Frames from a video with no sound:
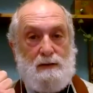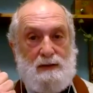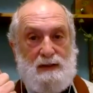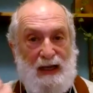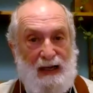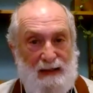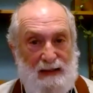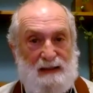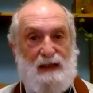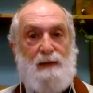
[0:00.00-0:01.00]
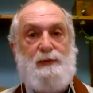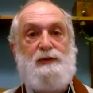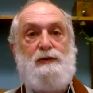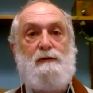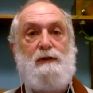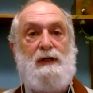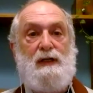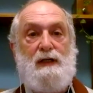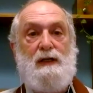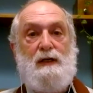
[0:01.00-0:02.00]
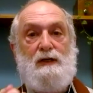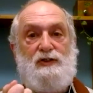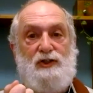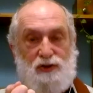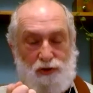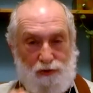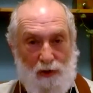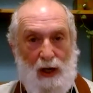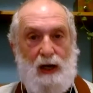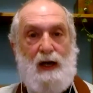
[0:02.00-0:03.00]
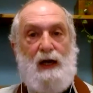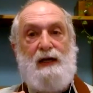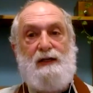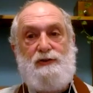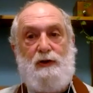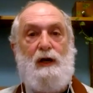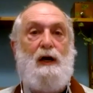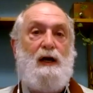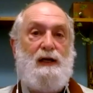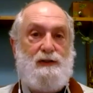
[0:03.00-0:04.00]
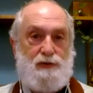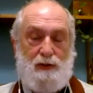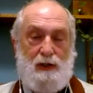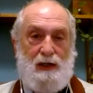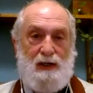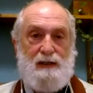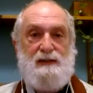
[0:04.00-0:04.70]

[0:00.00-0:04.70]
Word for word: Take this opportunity to try, try, try.